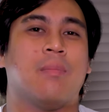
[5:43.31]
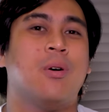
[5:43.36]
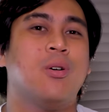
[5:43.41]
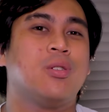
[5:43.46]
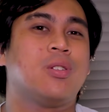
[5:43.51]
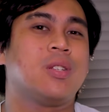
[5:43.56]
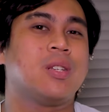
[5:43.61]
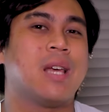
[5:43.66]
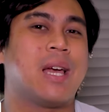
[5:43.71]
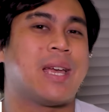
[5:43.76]

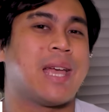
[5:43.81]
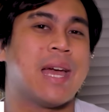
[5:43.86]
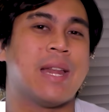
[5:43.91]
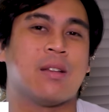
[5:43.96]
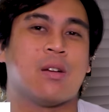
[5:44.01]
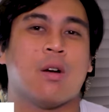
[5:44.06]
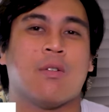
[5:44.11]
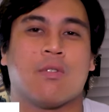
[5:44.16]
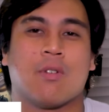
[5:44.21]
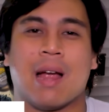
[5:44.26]
Mostly I
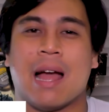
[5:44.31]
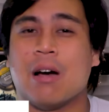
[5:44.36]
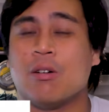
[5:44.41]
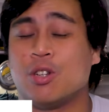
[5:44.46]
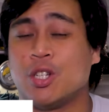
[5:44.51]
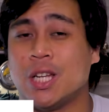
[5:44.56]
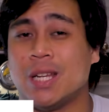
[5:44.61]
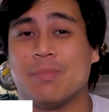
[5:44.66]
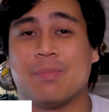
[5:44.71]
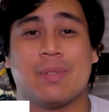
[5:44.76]
can't go over how
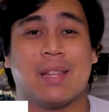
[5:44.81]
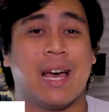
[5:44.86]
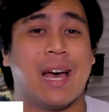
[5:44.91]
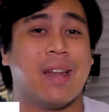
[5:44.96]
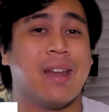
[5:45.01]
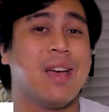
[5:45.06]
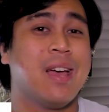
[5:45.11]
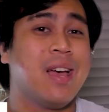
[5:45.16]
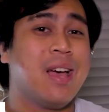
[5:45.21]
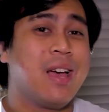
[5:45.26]
cheap
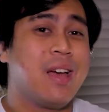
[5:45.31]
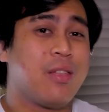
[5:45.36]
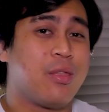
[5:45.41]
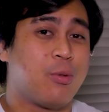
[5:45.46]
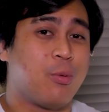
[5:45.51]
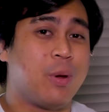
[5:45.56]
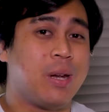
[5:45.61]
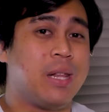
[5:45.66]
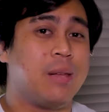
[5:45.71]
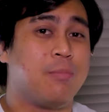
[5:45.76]
that
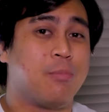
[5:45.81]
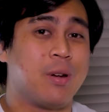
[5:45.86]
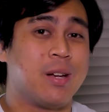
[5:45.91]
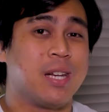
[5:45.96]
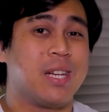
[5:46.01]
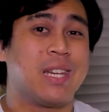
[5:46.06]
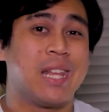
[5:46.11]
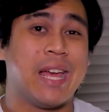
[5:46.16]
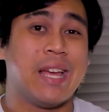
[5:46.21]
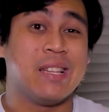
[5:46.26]
three D
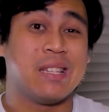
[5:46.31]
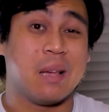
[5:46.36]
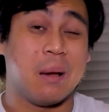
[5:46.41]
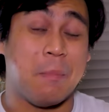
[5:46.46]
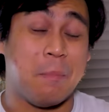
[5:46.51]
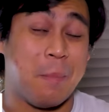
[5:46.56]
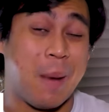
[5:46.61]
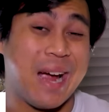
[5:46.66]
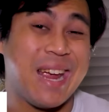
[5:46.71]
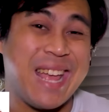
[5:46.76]
printed case
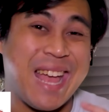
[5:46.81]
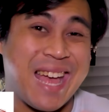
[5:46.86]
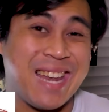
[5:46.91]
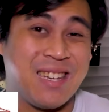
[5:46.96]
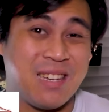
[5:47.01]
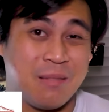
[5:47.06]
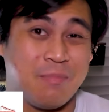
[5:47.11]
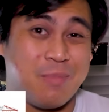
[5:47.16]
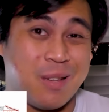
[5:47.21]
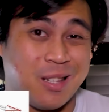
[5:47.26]
might
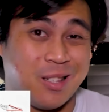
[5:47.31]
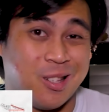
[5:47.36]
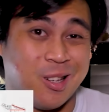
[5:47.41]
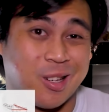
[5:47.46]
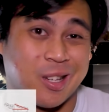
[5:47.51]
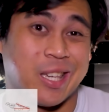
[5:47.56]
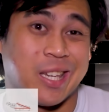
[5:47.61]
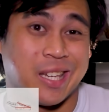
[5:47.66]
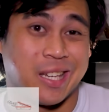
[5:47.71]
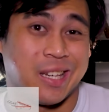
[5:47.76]
end up
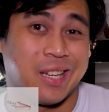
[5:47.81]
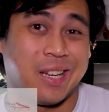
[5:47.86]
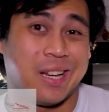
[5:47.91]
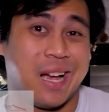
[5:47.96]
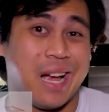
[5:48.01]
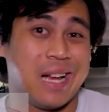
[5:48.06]
looking.